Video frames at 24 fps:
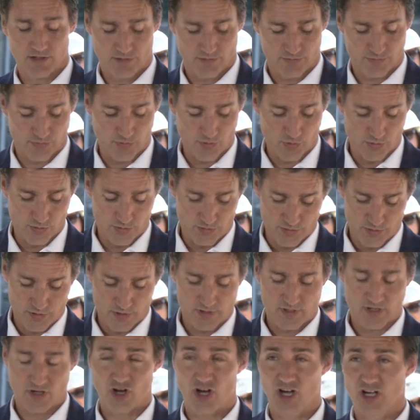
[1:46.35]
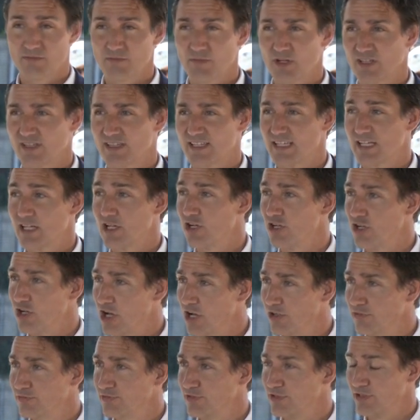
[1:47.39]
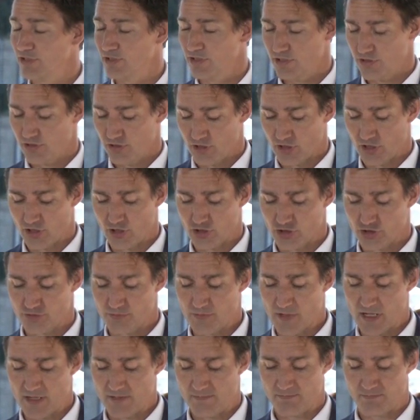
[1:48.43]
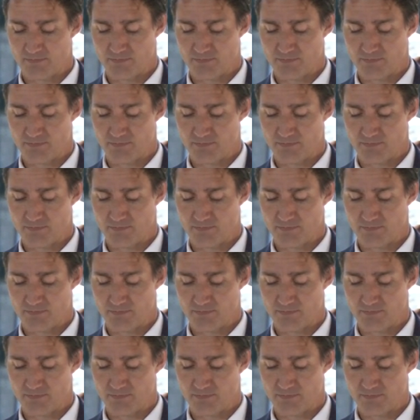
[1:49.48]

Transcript: faut augmenter l'offre de logement.